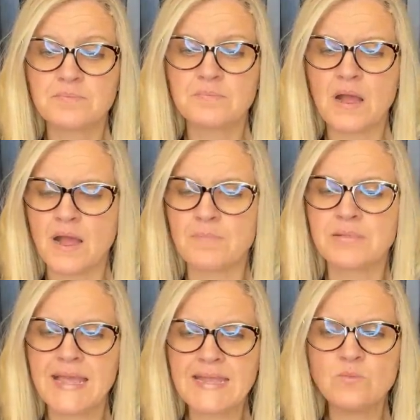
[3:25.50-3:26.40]
uh,
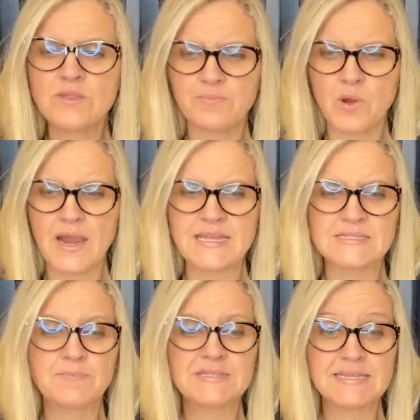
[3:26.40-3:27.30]
playing with
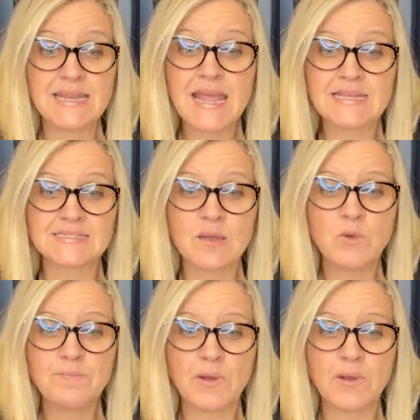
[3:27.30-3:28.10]
price, but today someone